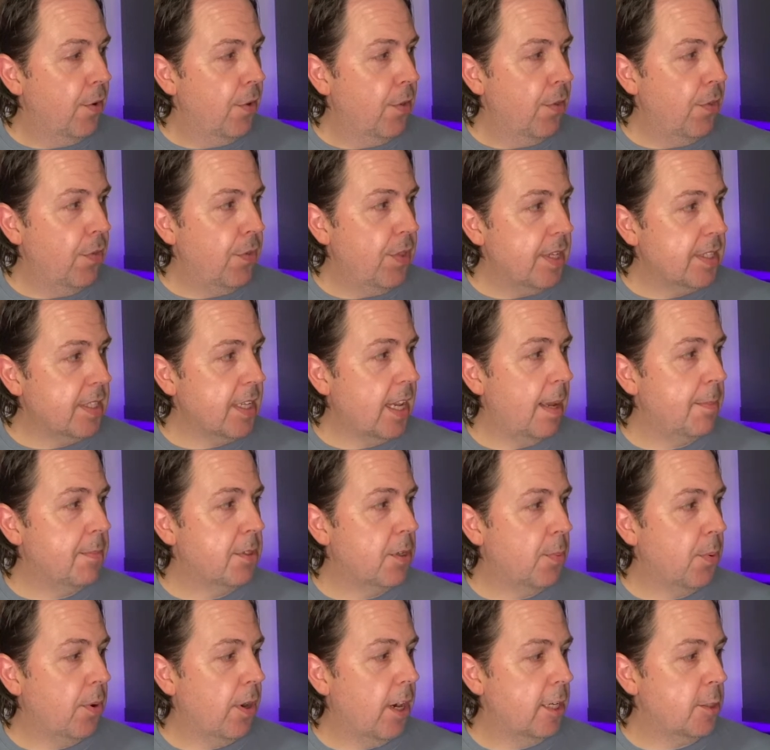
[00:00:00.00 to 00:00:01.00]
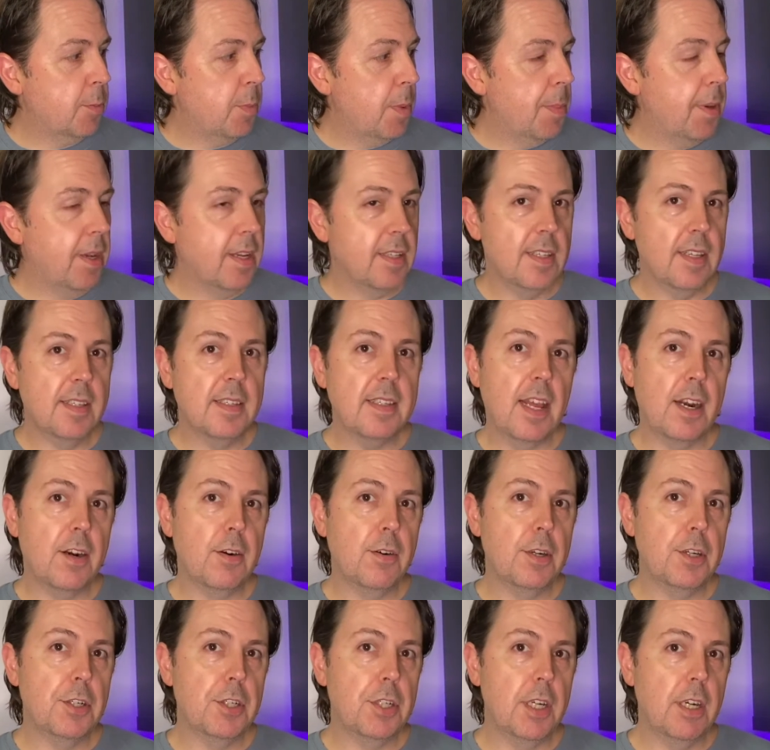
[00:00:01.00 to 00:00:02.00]
This game surprised me because it sat on
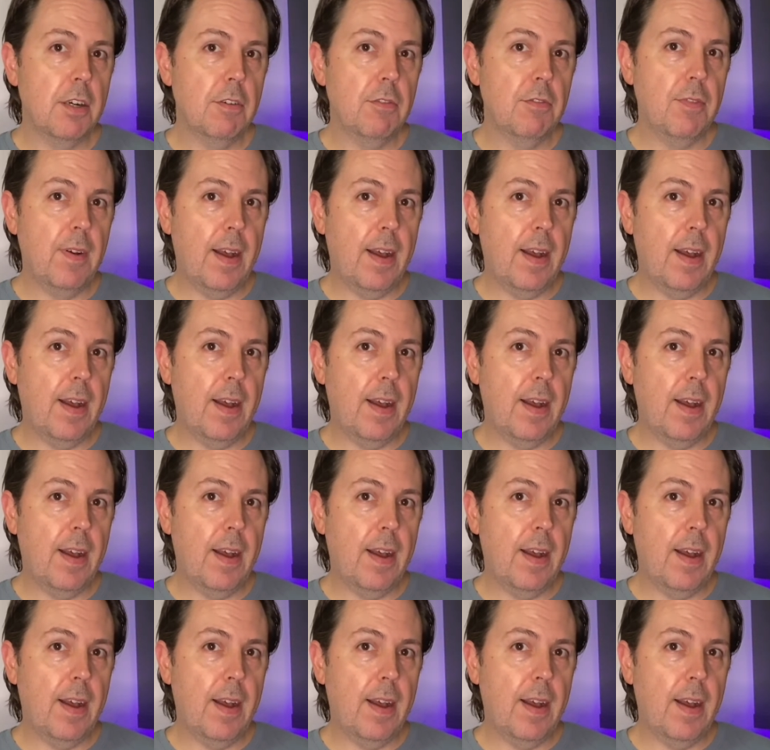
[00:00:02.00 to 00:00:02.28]
a shelf,